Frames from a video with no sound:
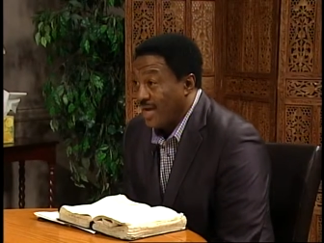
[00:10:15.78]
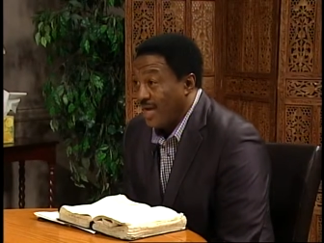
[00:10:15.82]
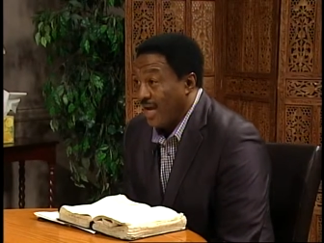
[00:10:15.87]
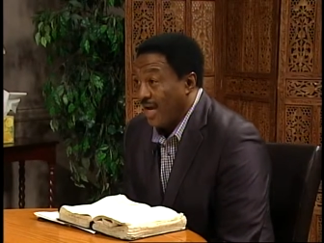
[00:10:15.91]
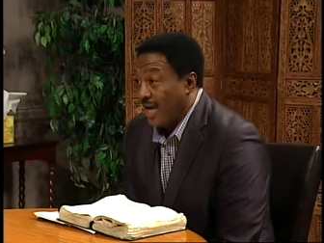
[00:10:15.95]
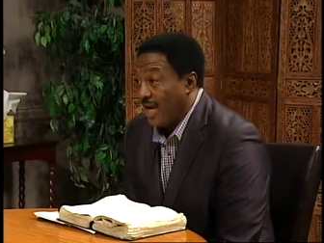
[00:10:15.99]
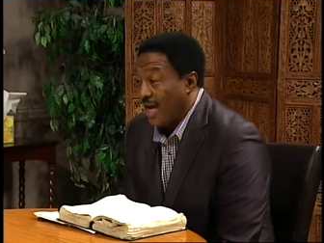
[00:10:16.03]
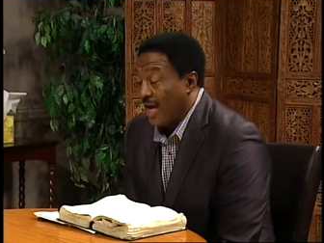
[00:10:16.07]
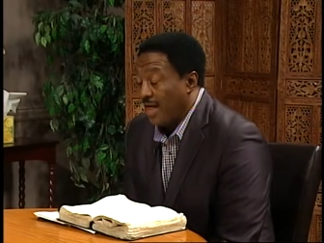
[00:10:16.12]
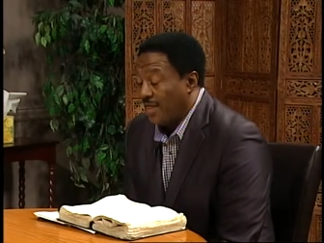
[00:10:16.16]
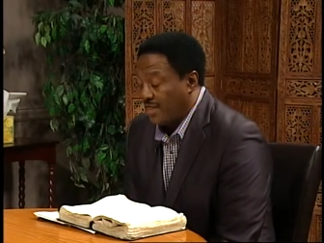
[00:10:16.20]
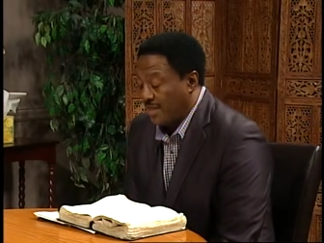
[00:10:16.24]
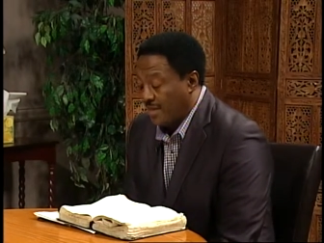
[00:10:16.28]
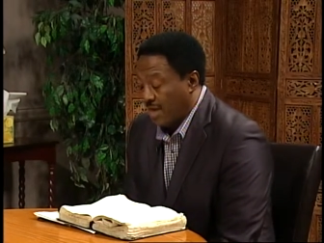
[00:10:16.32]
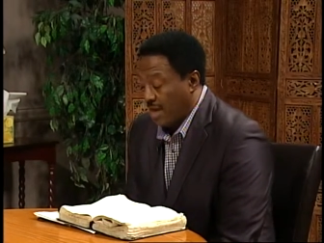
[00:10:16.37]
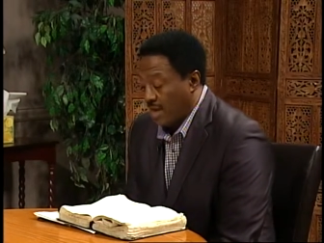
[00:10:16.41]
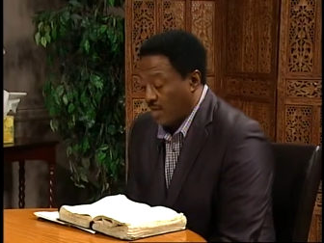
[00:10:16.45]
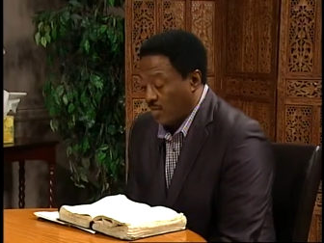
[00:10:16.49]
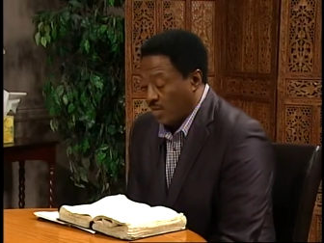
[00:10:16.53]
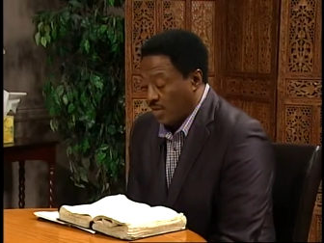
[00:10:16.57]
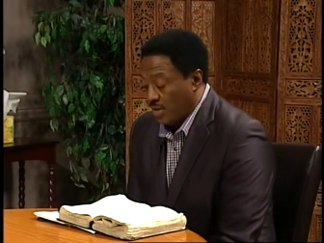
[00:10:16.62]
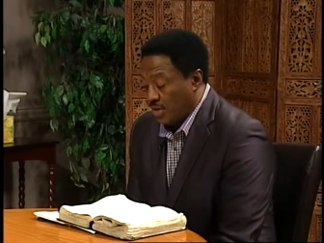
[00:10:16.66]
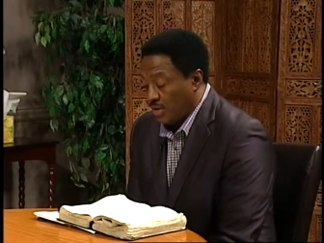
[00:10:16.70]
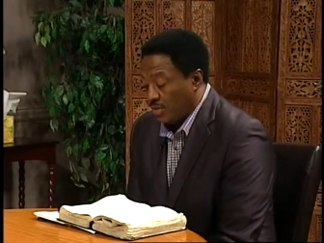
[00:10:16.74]
And I
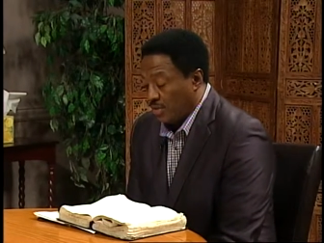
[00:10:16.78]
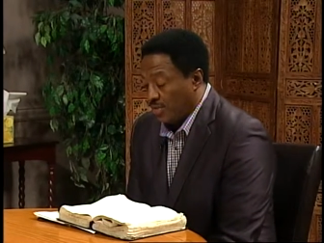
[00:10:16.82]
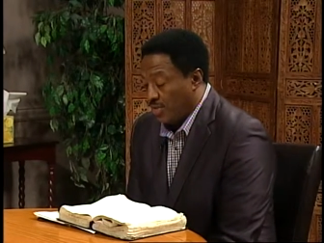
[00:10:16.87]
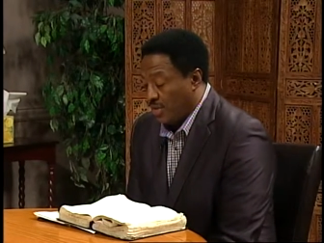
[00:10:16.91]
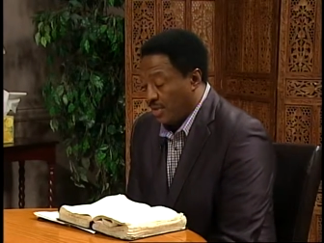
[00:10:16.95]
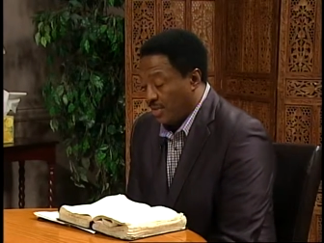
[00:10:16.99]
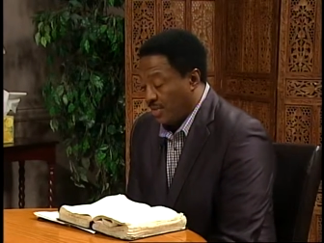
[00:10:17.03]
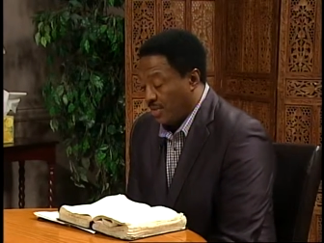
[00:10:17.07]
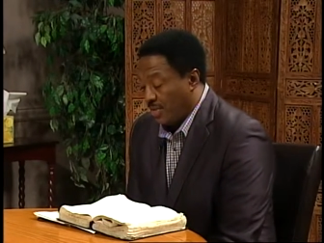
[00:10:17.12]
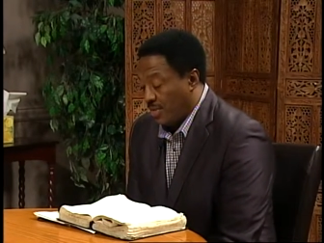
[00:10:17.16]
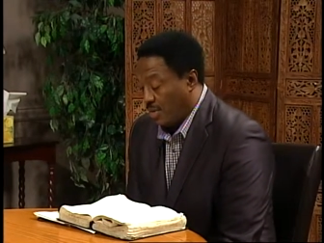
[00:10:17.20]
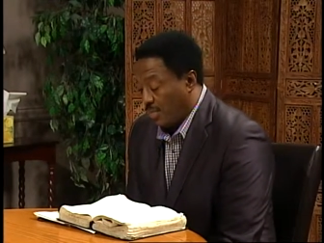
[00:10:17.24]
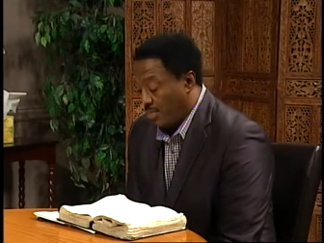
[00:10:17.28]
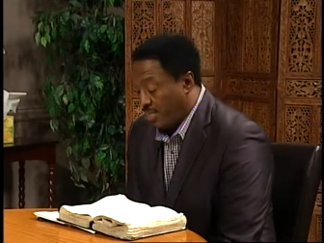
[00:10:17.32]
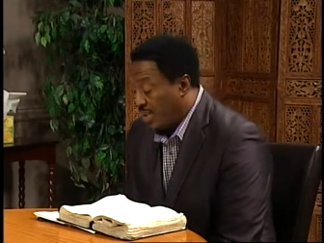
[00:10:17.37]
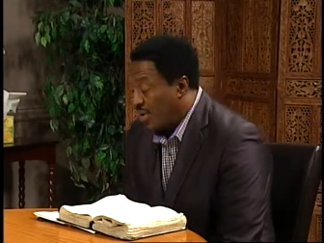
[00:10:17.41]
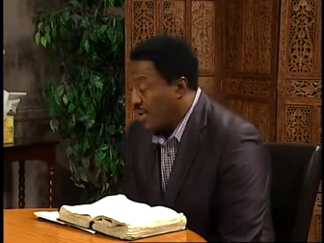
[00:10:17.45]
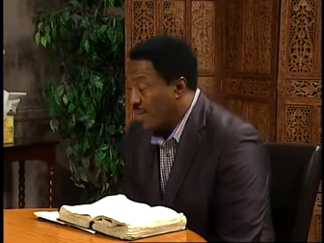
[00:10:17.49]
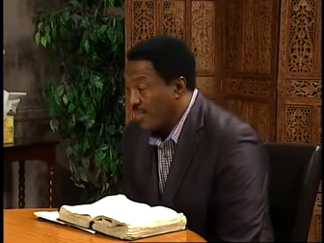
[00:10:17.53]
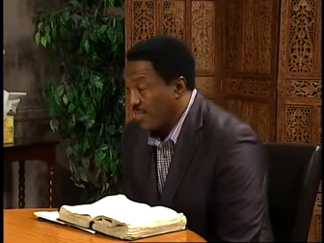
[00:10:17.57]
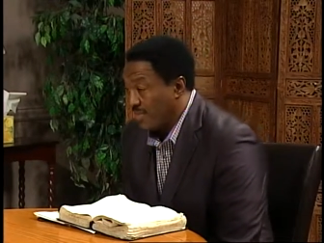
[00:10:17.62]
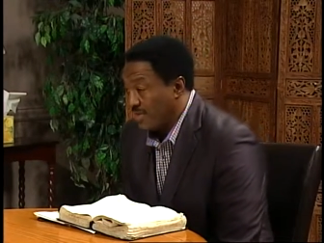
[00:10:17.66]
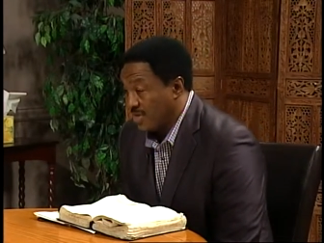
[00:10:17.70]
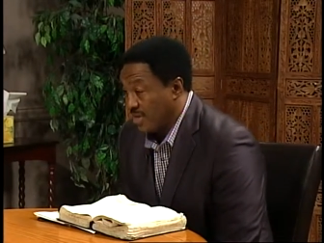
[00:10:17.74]
think when you don't know
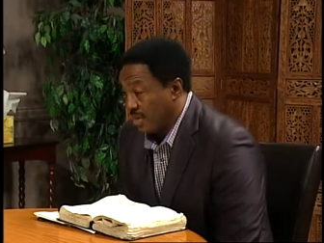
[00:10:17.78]
purpose,